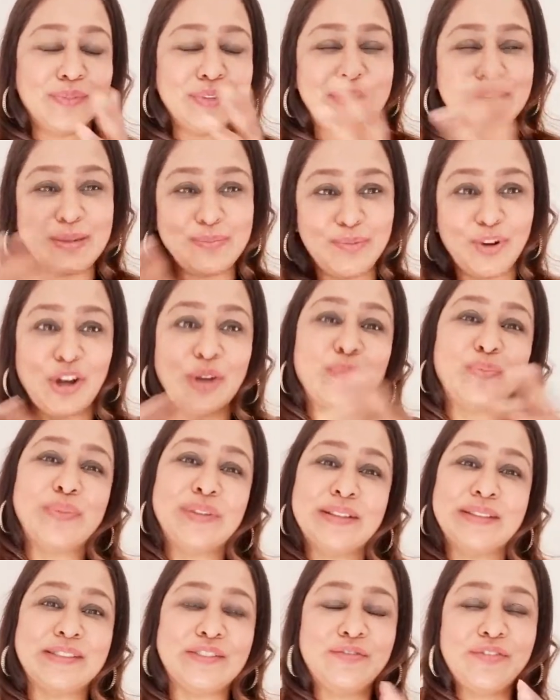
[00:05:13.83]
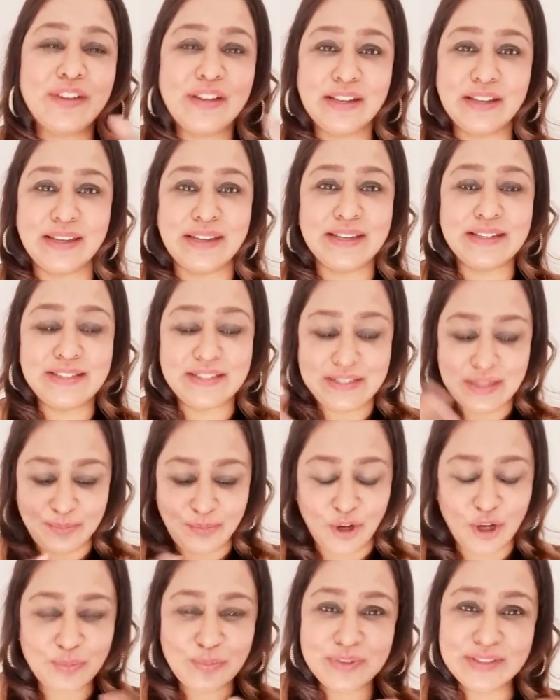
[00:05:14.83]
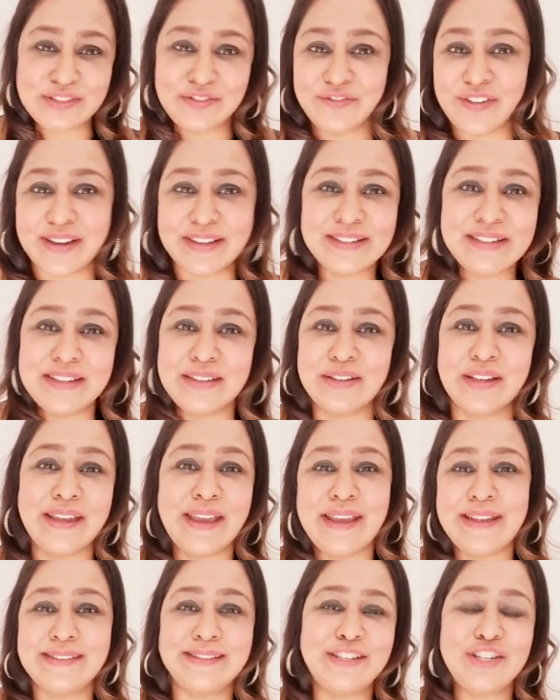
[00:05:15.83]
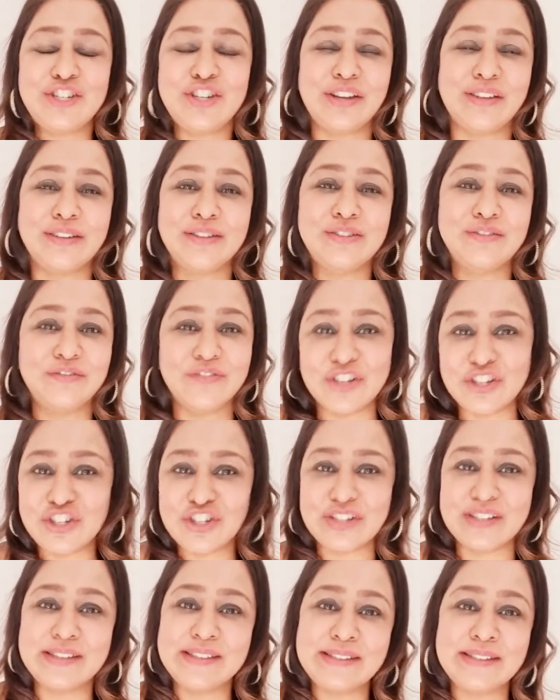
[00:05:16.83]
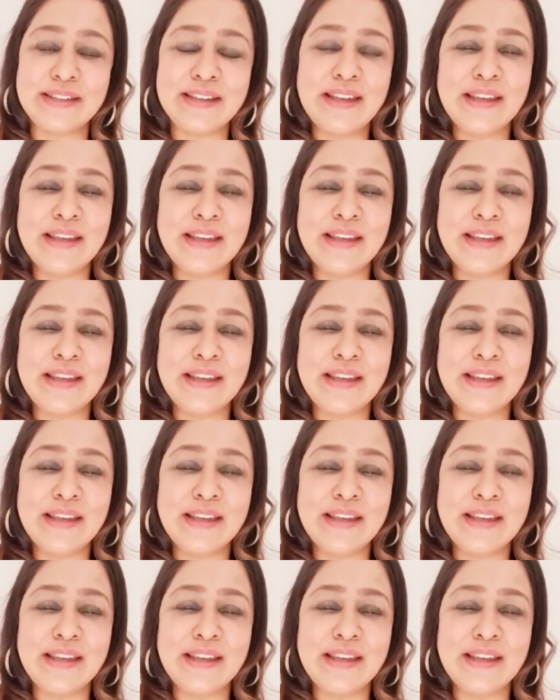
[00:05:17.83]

departments fighting against each other, divisions,